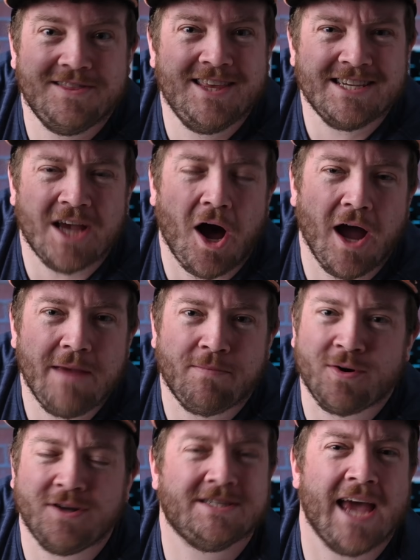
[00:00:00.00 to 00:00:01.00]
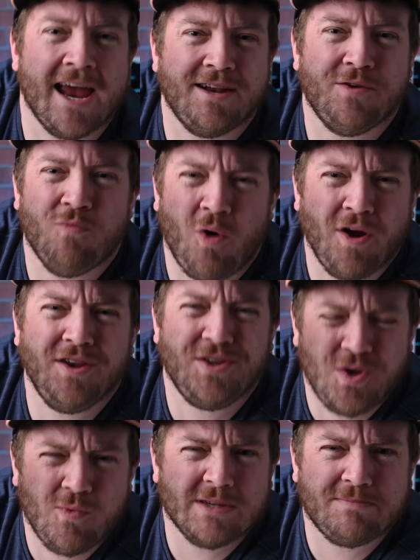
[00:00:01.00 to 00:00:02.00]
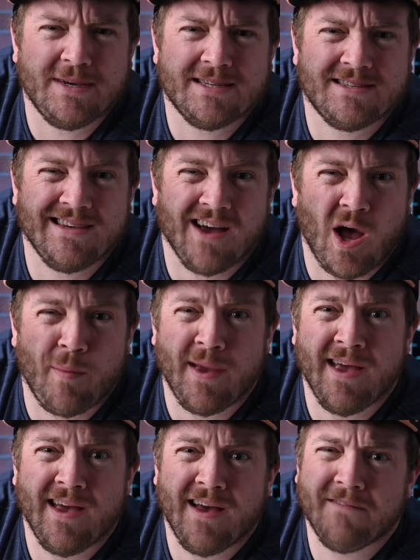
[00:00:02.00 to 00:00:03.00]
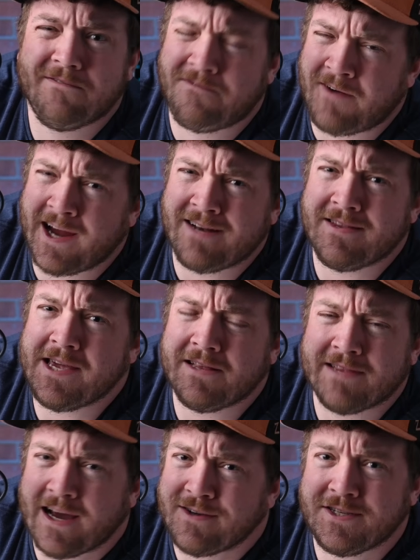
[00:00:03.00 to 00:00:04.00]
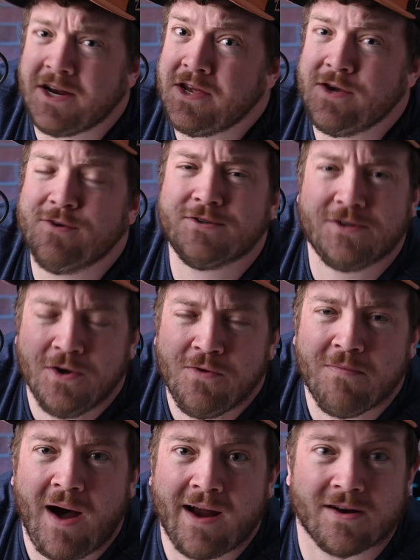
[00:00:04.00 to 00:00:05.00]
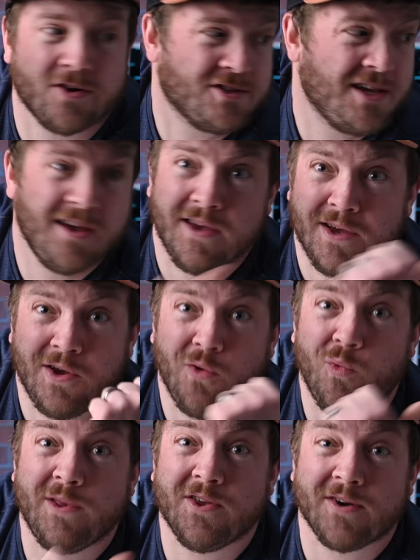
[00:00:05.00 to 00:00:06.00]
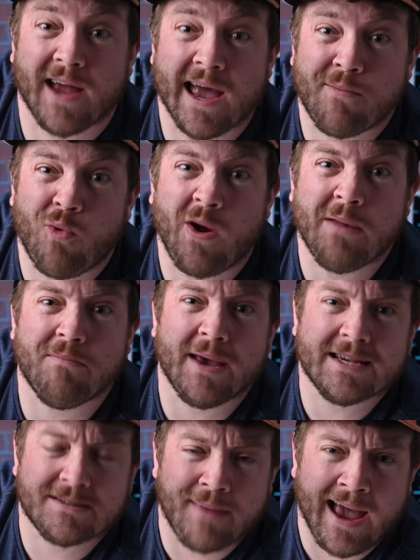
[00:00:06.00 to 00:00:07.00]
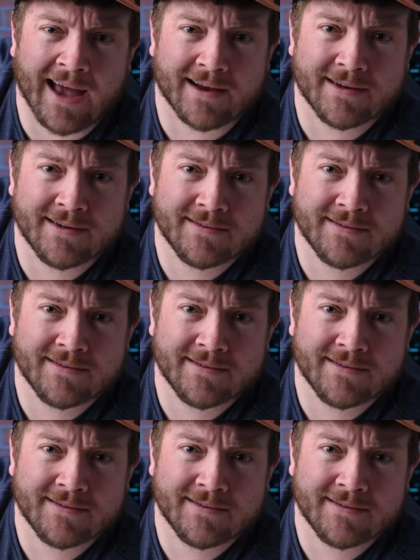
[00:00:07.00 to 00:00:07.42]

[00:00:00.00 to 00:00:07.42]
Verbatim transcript: This Hyper 10-in-1 USB-C hub finally allows you to use two monitors with your M1 base Mac.